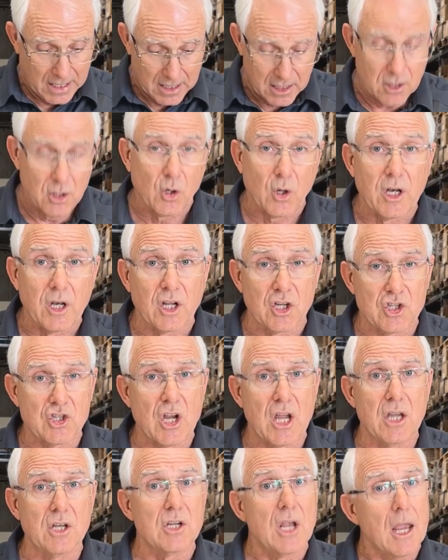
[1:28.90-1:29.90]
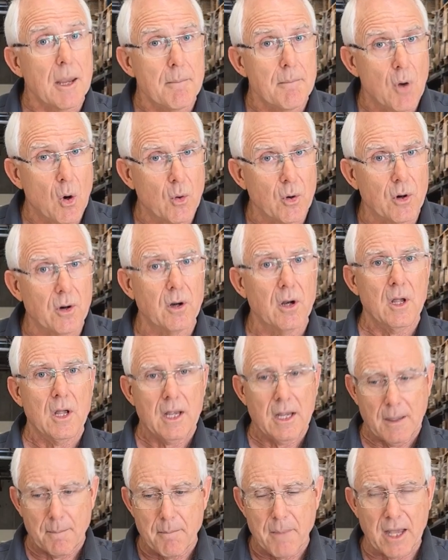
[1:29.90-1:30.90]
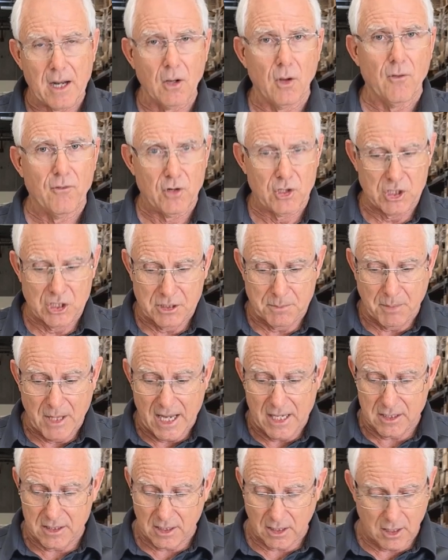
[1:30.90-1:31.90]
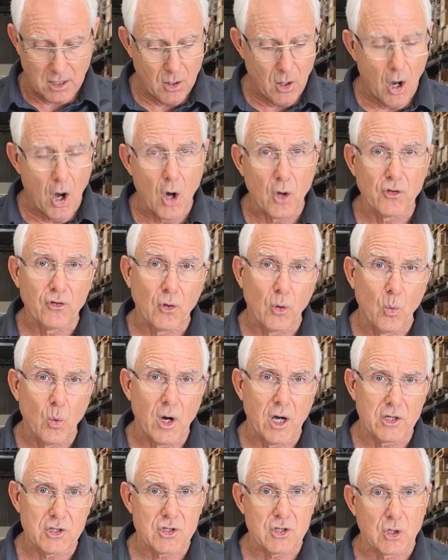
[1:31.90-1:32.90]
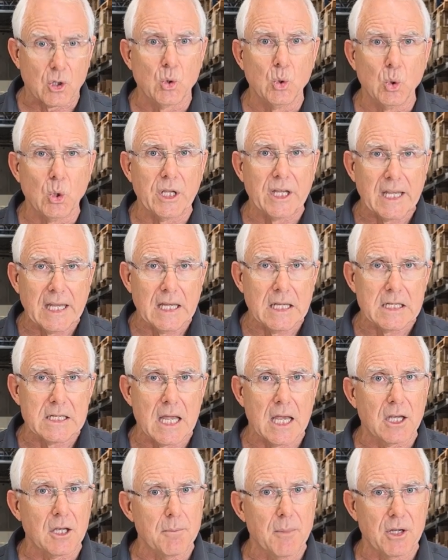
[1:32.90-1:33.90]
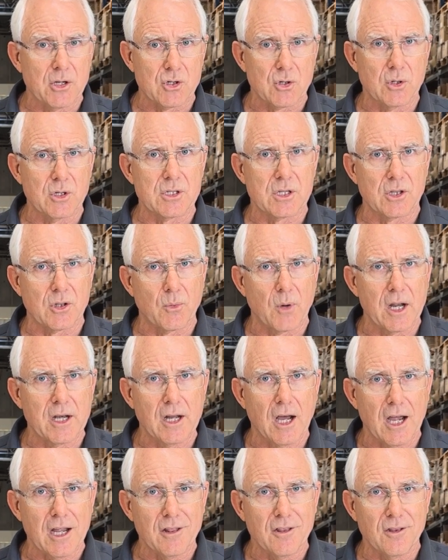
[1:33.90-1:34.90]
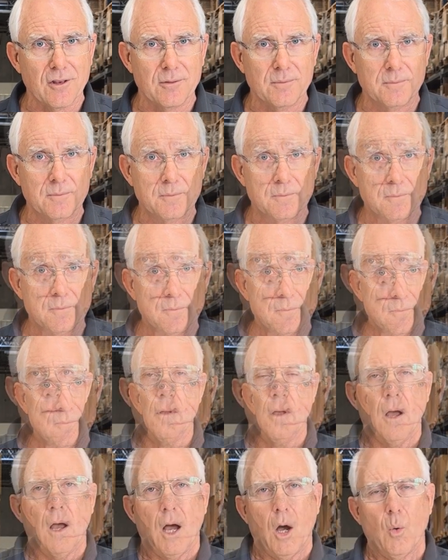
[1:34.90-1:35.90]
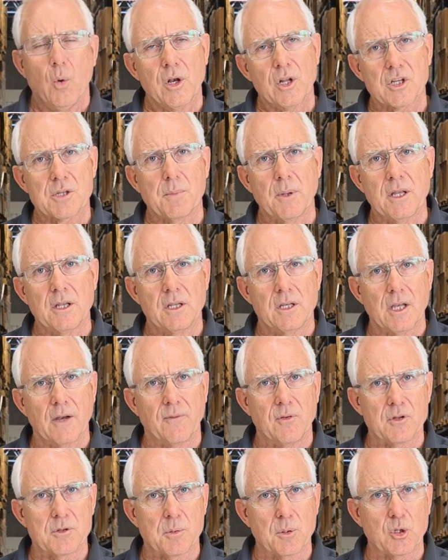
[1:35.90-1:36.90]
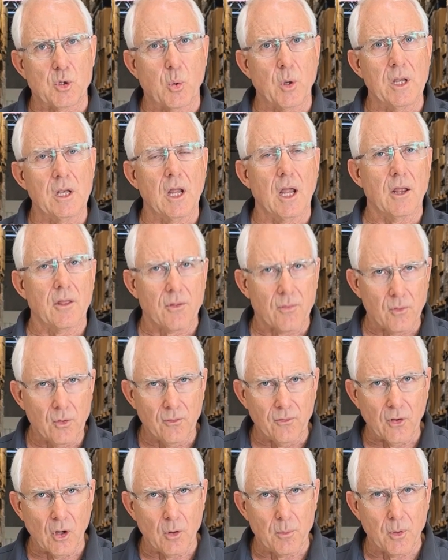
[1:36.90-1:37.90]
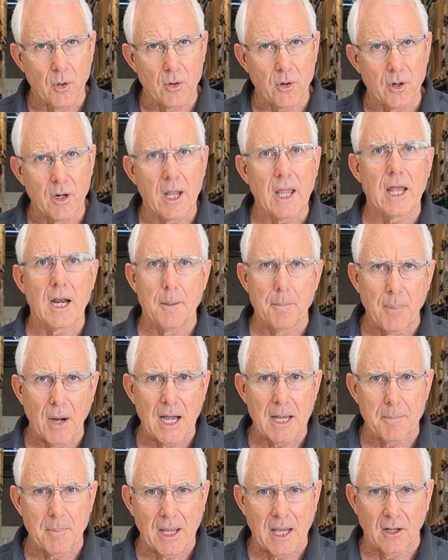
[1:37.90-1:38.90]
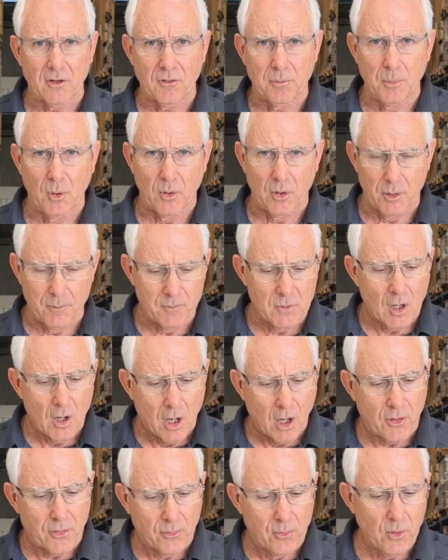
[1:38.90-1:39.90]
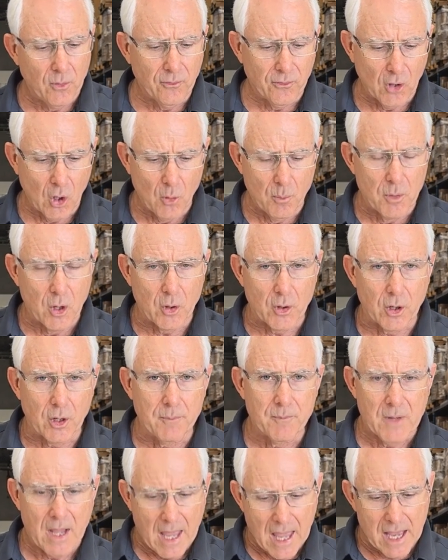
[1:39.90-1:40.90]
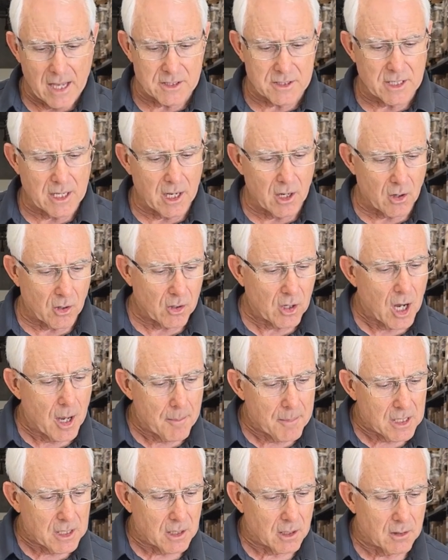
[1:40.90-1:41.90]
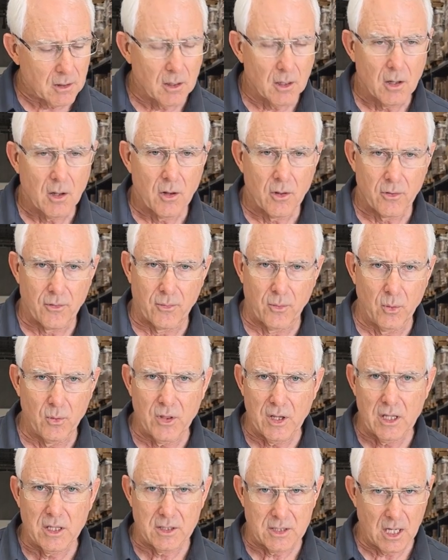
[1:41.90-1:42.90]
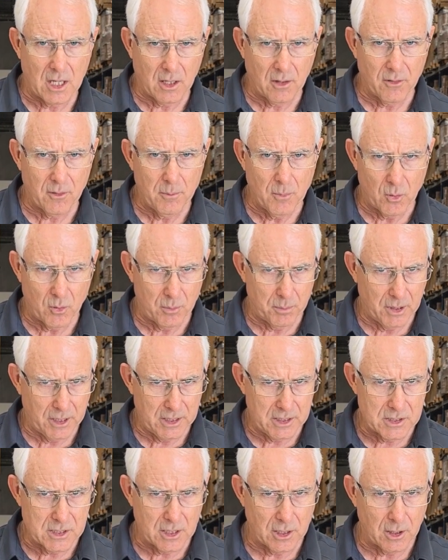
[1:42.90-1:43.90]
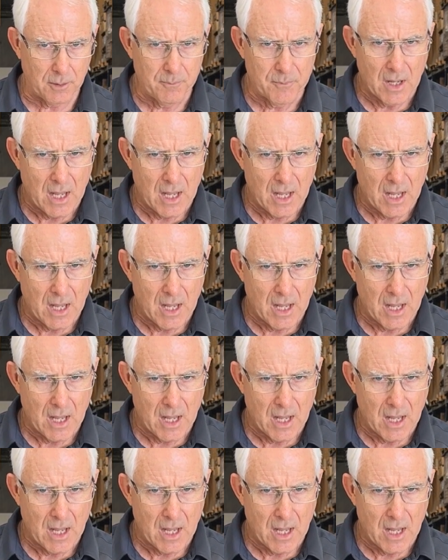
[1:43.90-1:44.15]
You can exchange a motor metal versus plastic. Also watch the cooling intake to make sure it's at the right height. I want to explain the difference between a through-flow motor and a bypass motor. A through-flow motor has the air come in through the intake of the motor blades here,